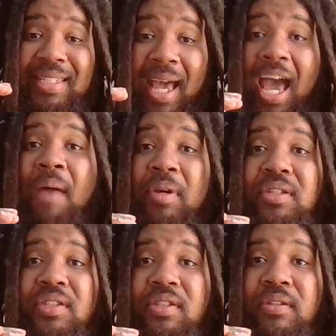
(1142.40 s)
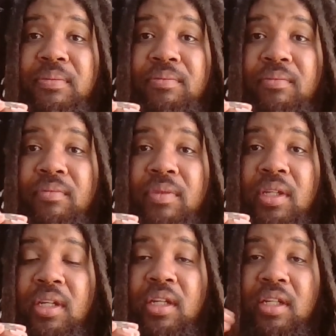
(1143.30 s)
habits.
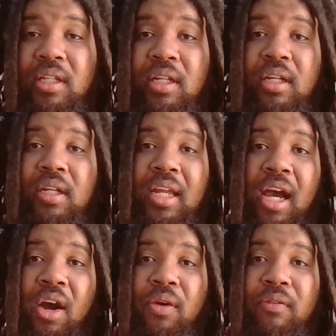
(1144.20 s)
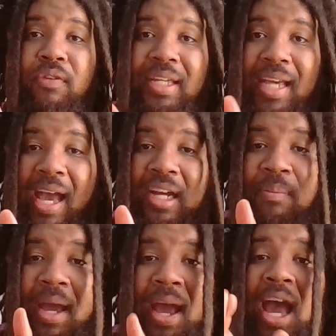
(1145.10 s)
Now, for
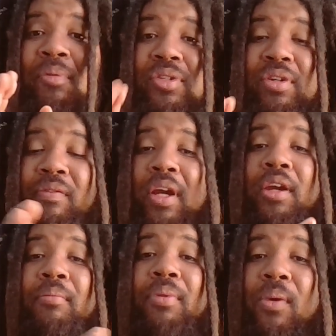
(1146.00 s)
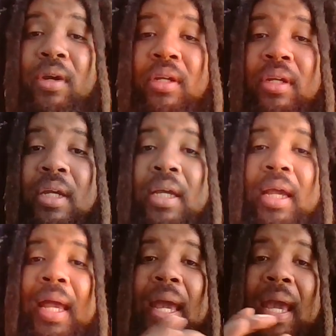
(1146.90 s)
Jacob, habits are very important.
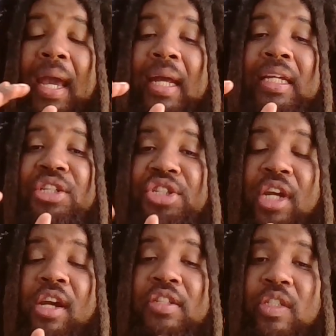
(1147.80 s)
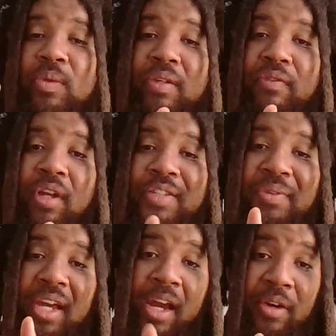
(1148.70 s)
And he shares this with the
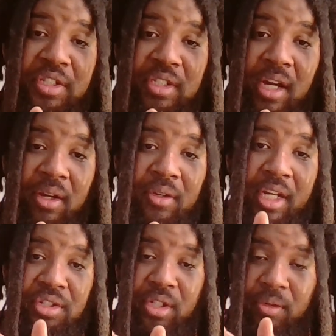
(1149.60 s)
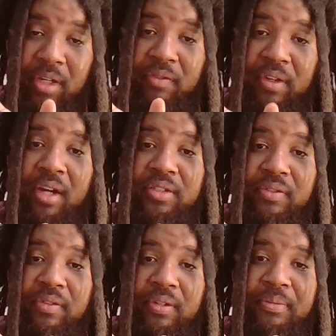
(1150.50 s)
philosopher Aristotle, an ancient Greek
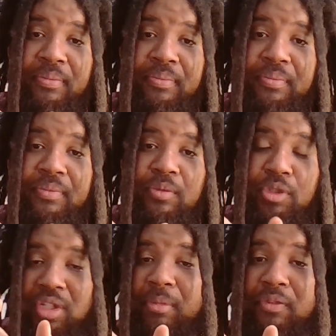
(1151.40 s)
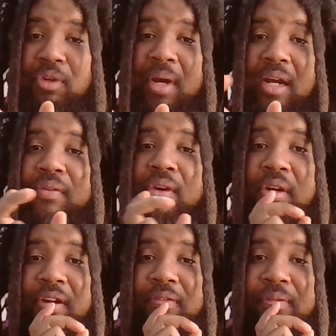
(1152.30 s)
philosopher, which some of you might have
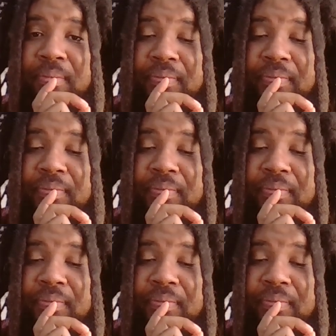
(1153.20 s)
heard of.